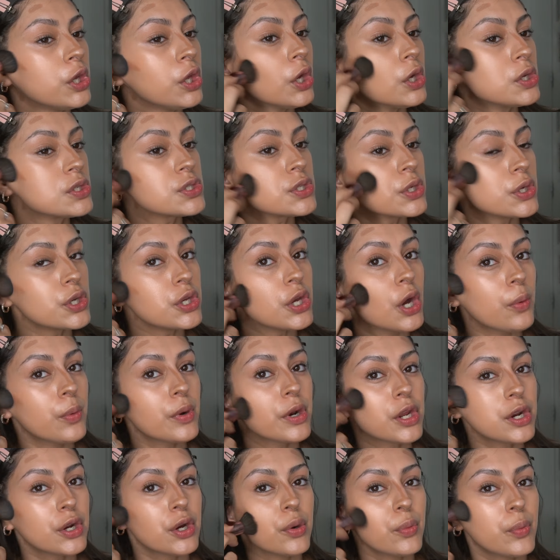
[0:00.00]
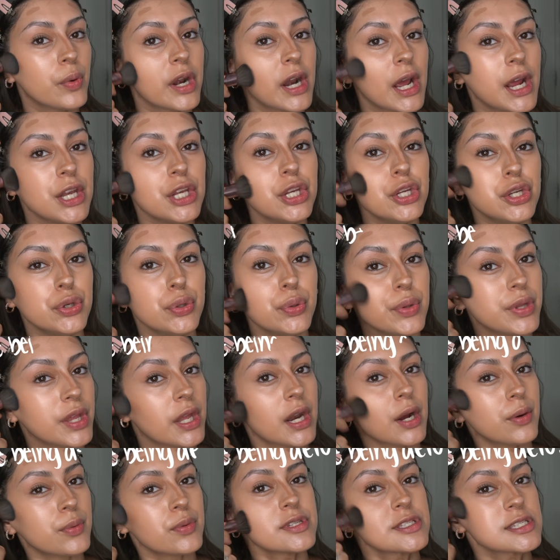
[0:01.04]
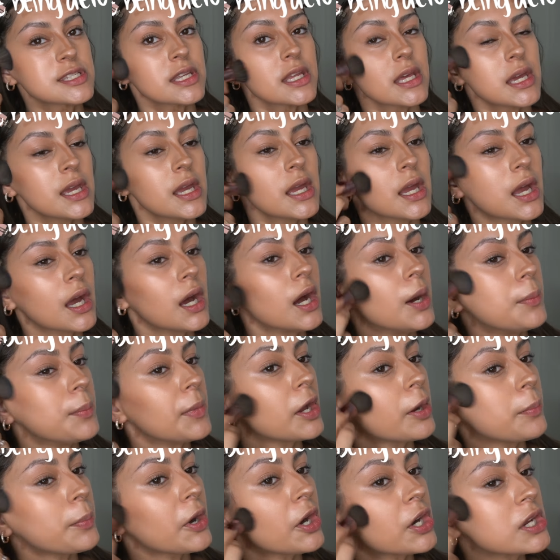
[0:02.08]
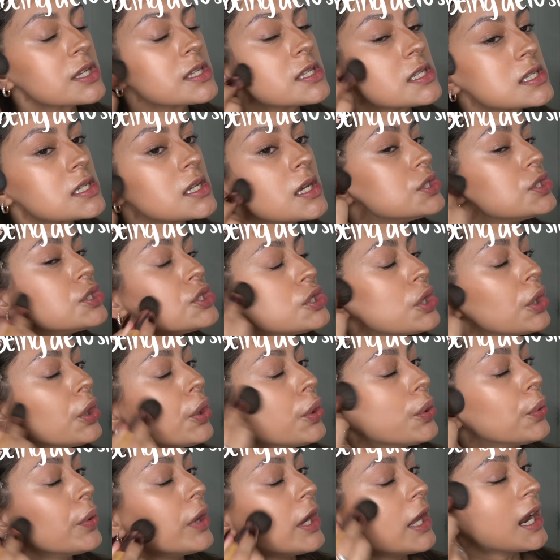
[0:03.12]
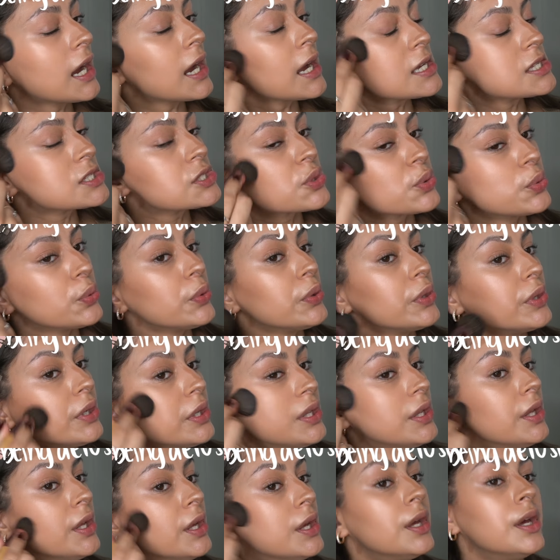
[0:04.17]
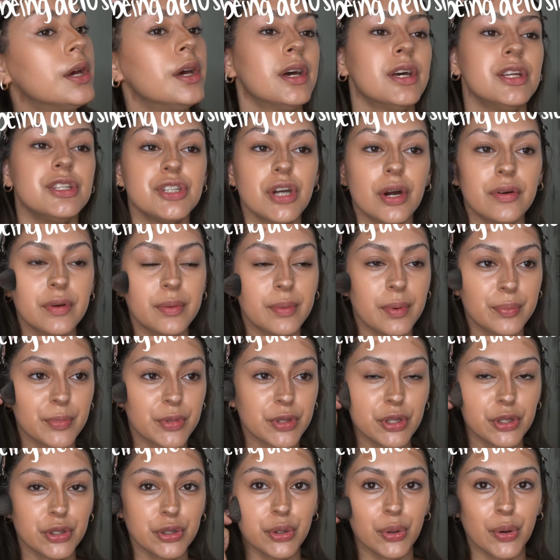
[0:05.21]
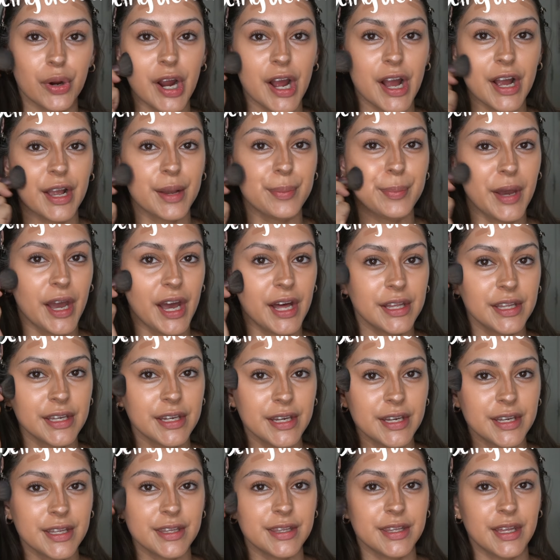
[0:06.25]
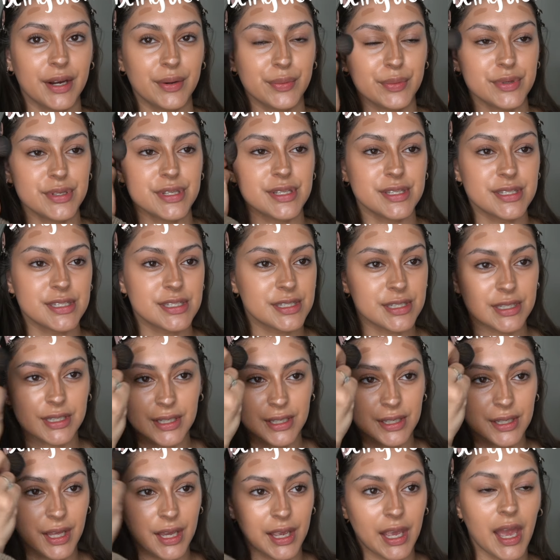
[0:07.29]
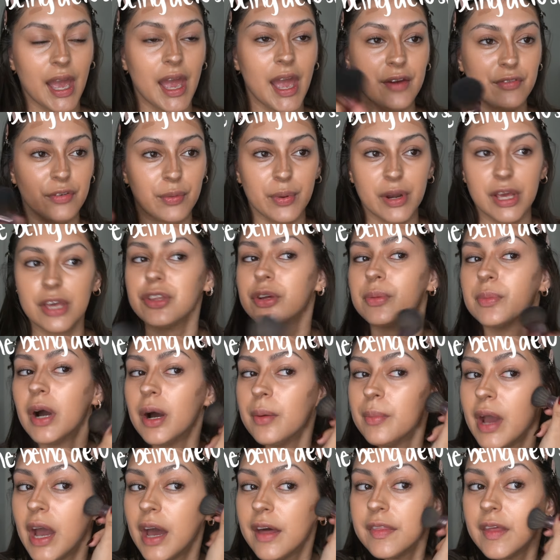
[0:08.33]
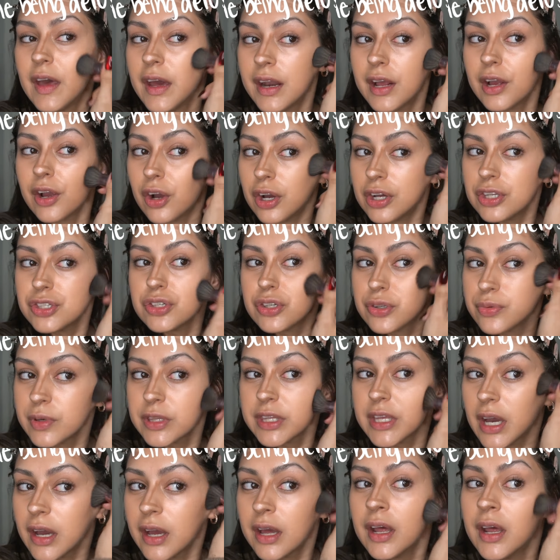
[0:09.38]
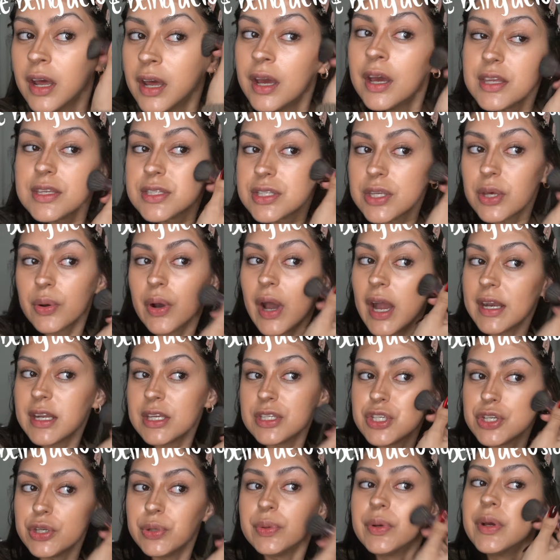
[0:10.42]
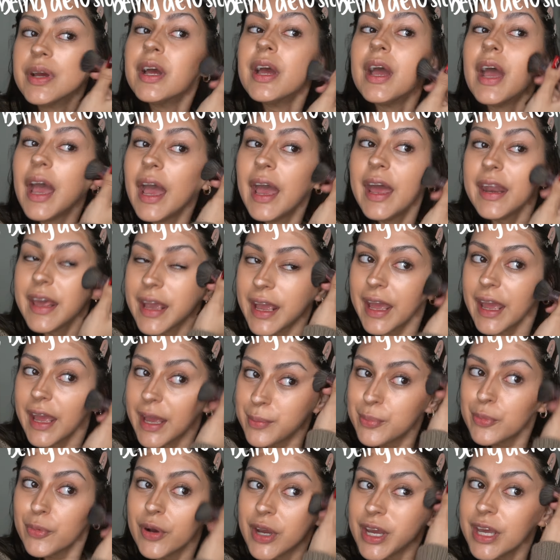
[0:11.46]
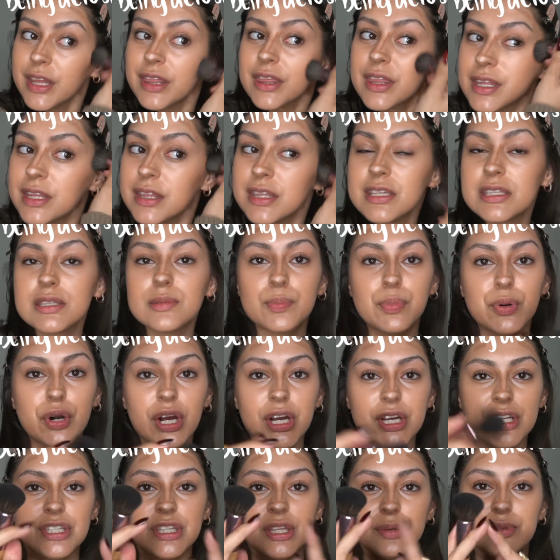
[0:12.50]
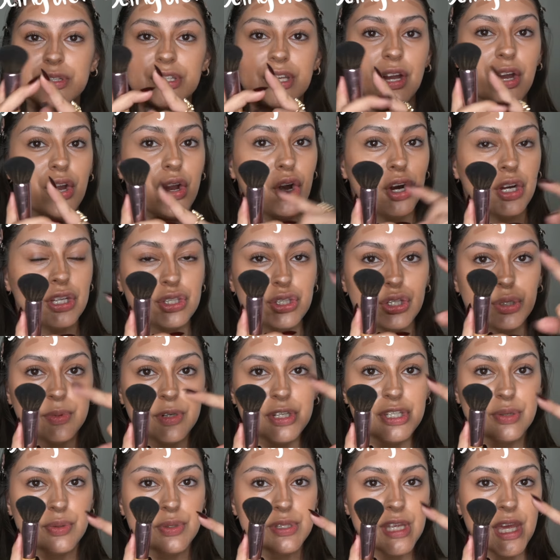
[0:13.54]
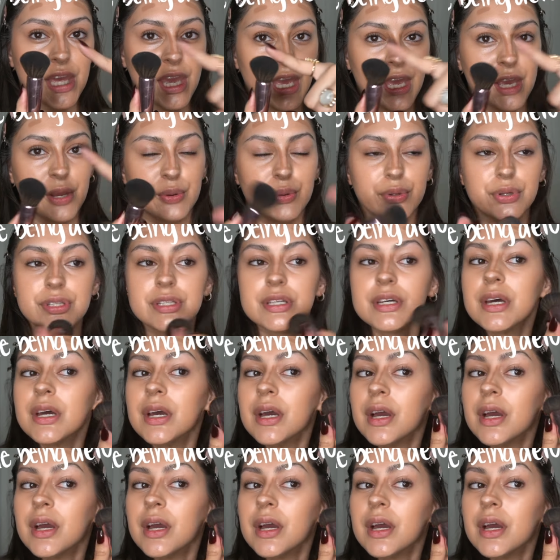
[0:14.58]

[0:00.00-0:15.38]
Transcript: Also, y'all want to know when I knew that I was like a makeup artist? So in high school, do y'all remember the Lorac palette that was like everybody and their mom had that and contoured with that? So I did too. And it came with this brush that was like a contour brush. It was like angled.